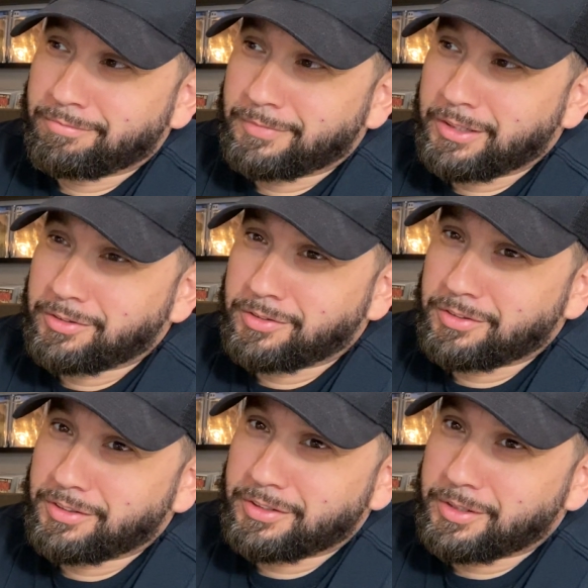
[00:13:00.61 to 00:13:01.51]
they
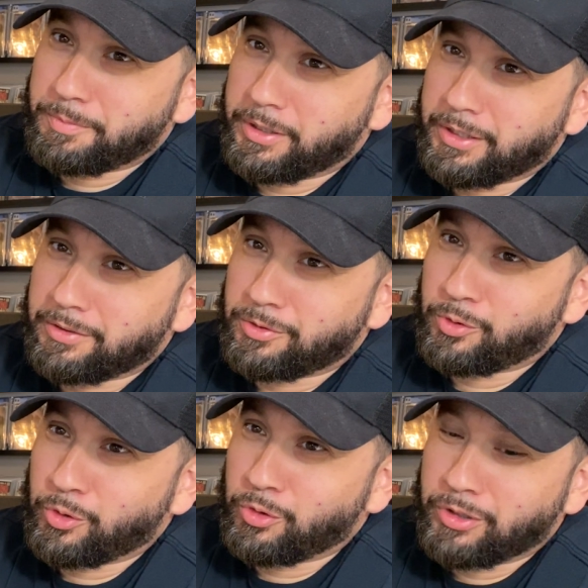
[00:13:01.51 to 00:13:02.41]
just completely
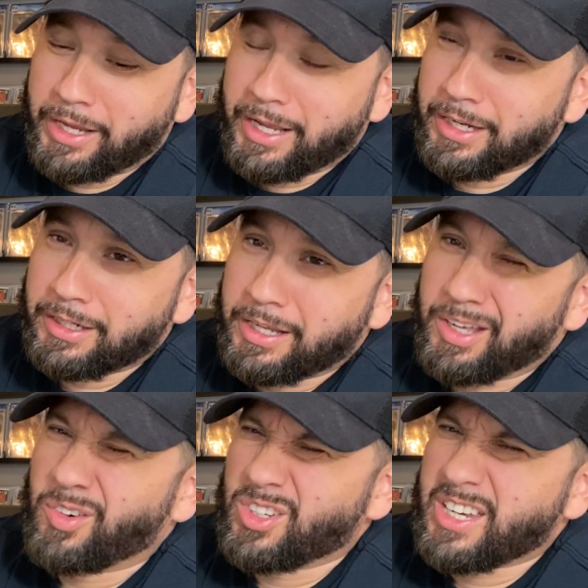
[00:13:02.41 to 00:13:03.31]
screwed canon,
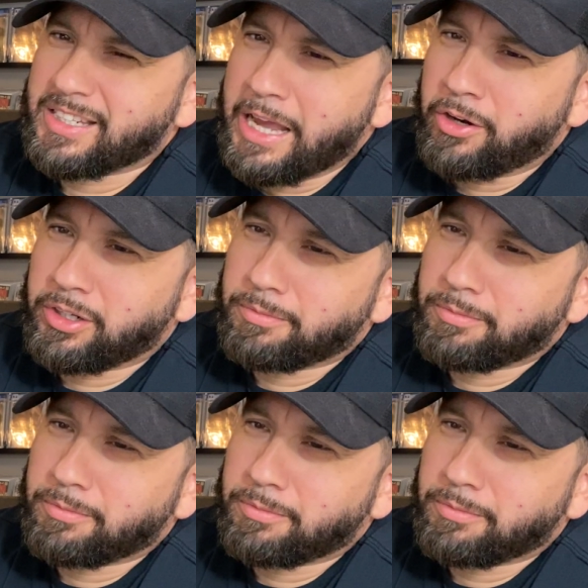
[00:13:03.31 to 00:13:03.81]
which I doubt it,